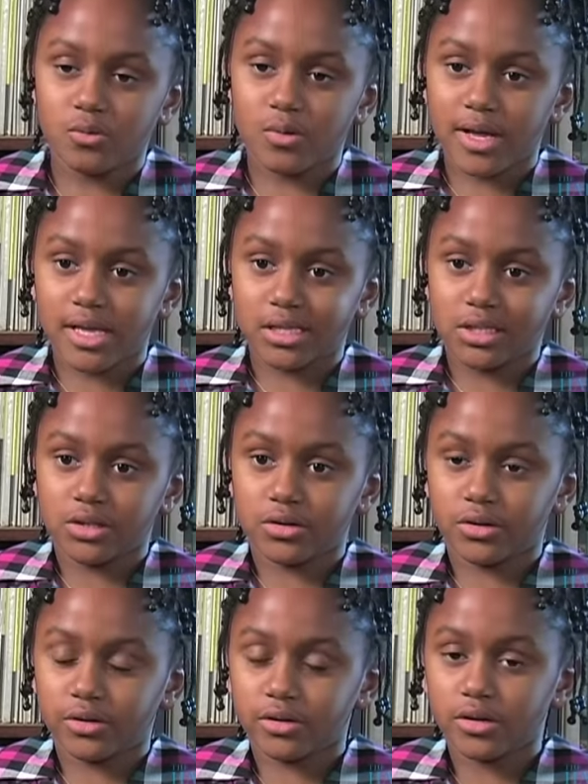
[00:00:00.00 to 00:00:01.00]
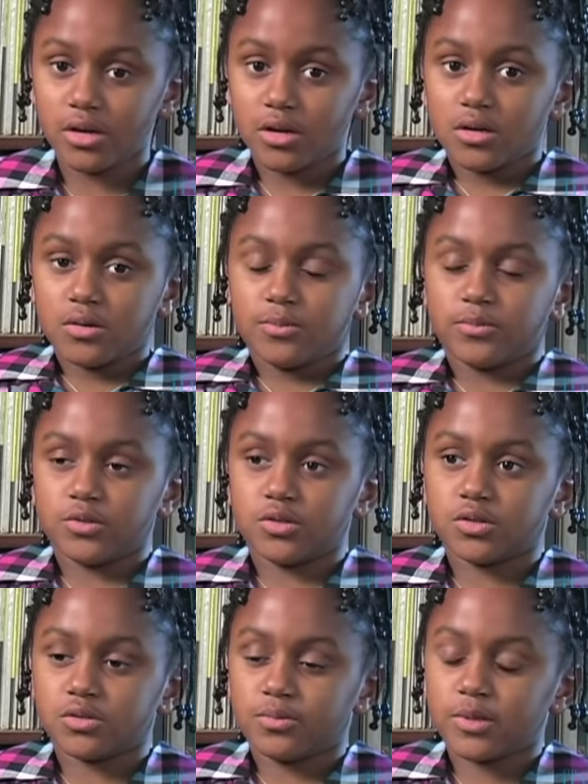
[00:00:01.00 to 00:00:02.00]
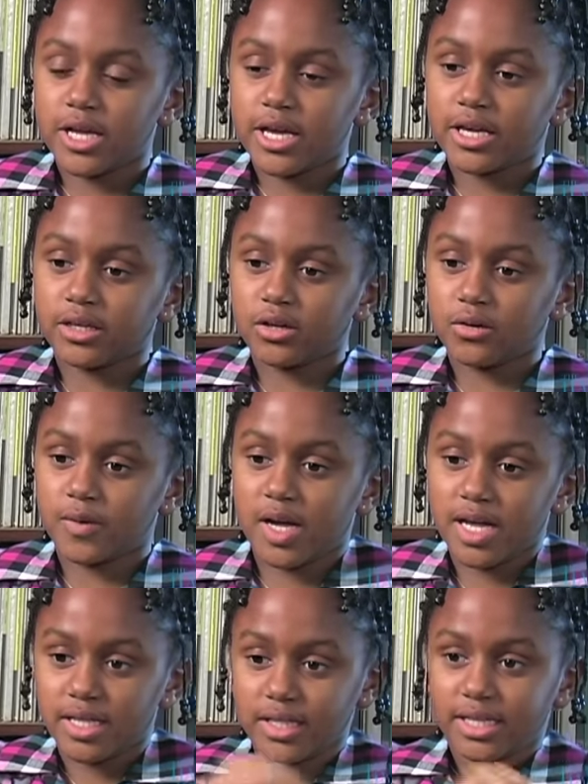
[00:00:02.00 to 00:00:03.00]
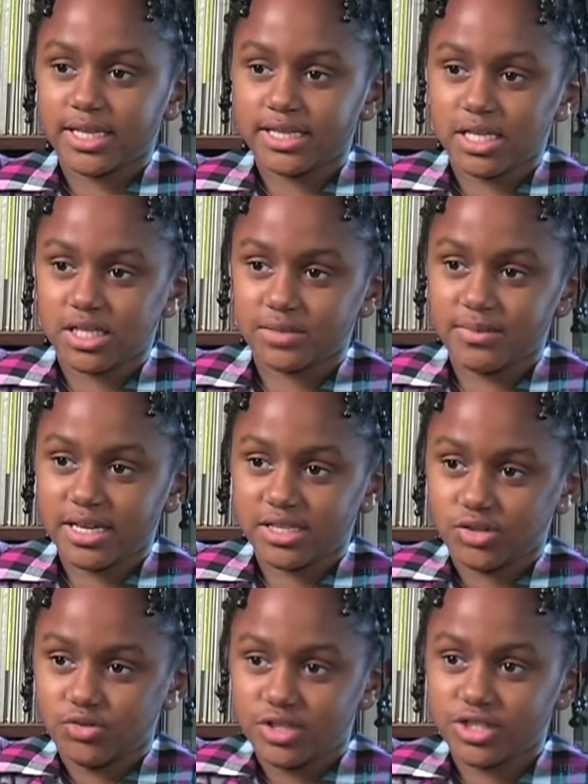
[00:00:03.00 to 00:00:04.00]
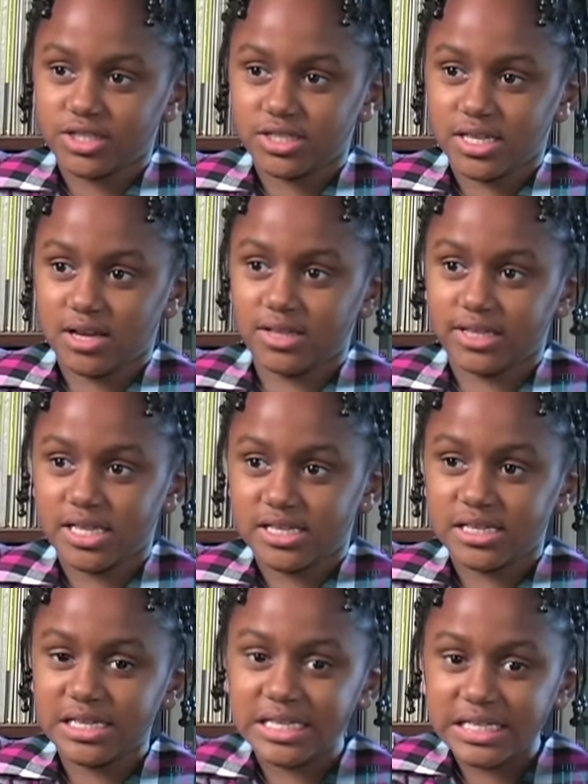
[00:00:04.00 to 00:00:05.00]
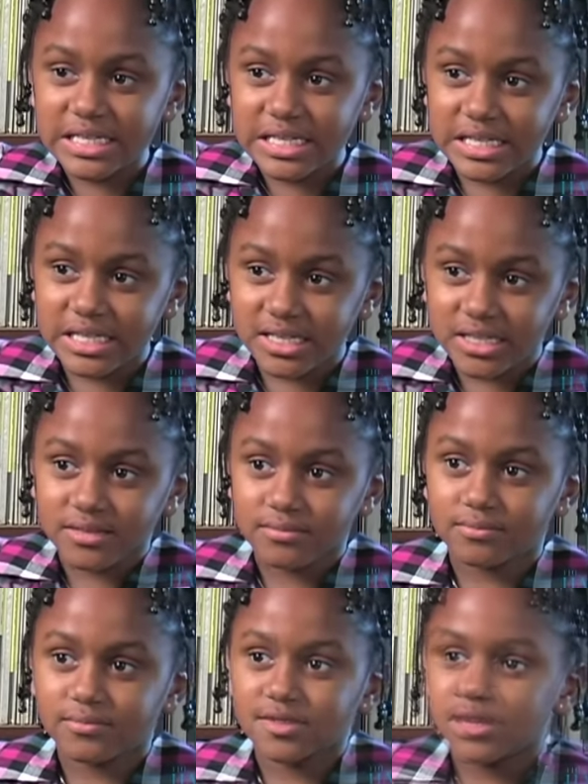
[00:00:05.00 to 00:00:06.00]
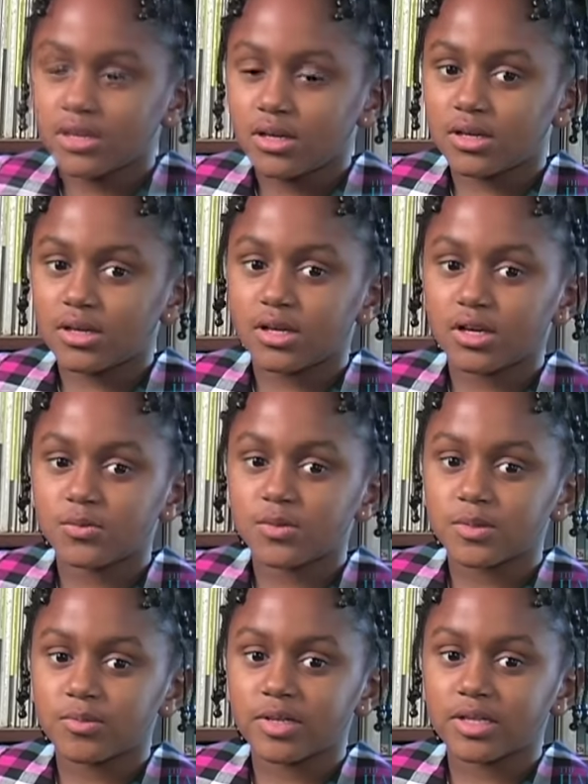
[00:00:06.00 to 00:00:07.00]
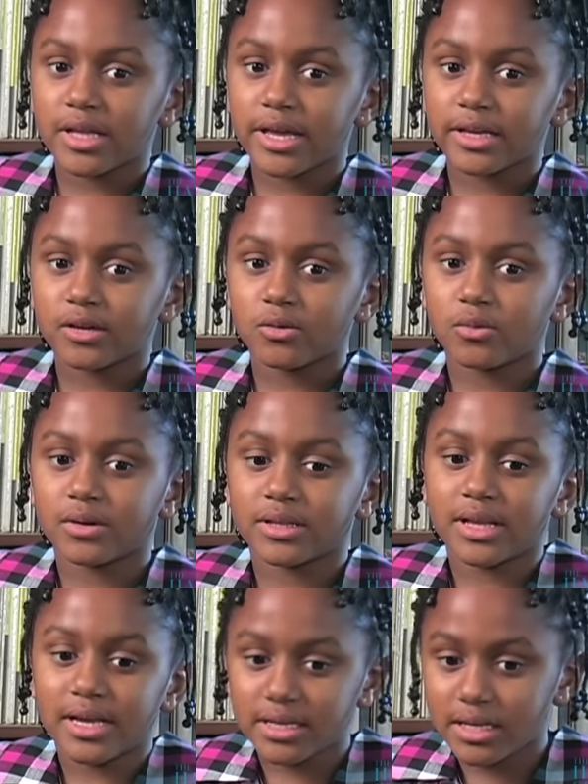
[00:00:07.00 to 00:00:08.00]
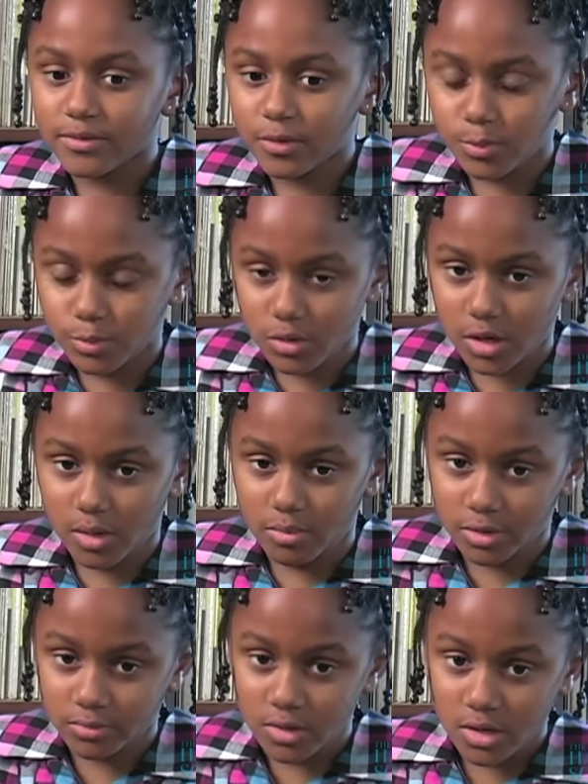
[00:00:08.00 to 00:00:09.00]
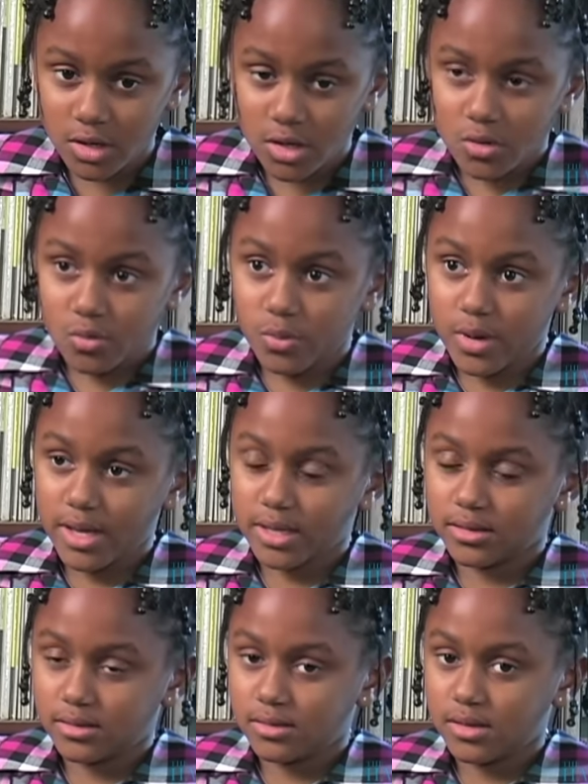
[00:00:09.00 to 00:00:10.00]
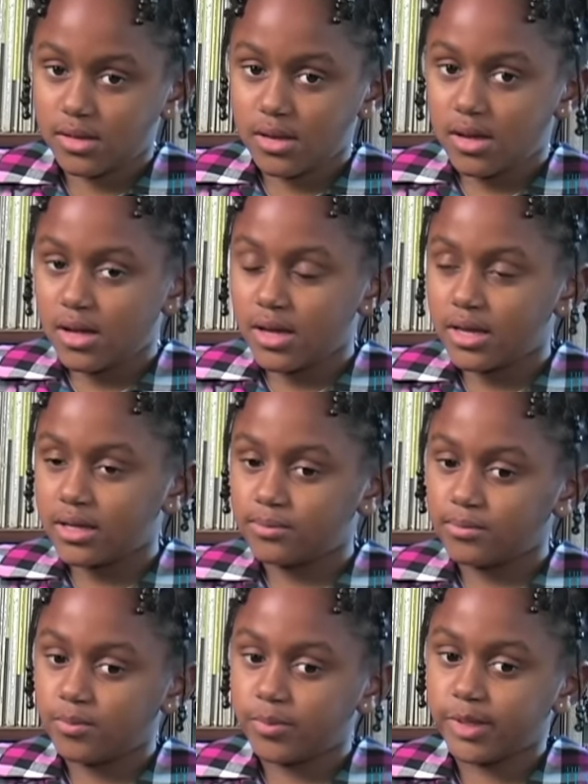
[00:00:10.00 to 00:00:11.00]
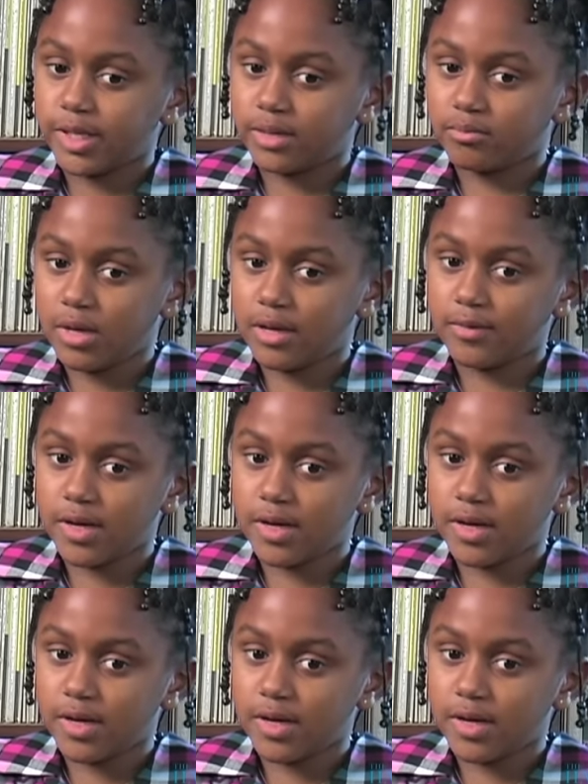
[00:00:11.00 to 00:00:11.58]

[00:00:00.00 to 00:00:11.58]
when you're playing your violin, it doesn't make a screeching sound like this. It helps me like when I have a problem when I'm playing my